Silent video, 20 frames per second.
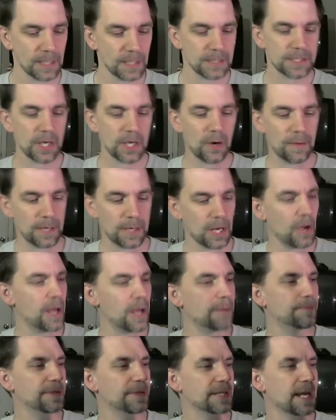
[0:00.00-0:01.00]
So I'm going to go
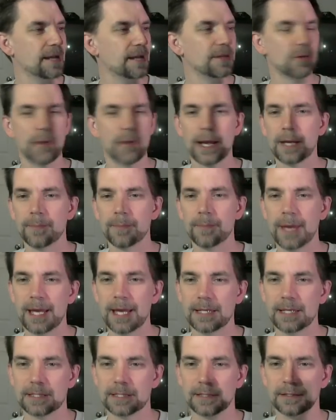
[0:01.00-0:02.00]
ahead and put that on the
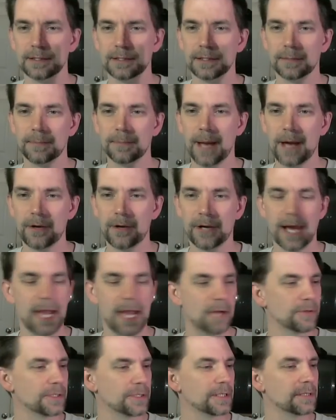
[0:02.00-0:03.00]
recommend. Powder
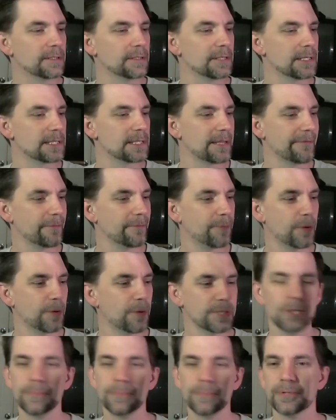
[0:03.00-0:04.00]
Hound,
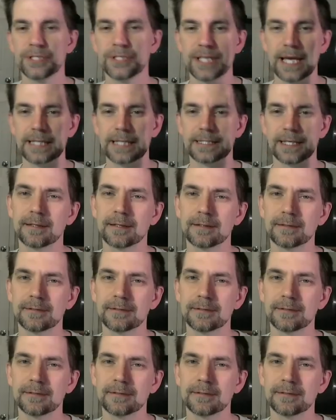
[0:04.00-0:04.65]
7.2%.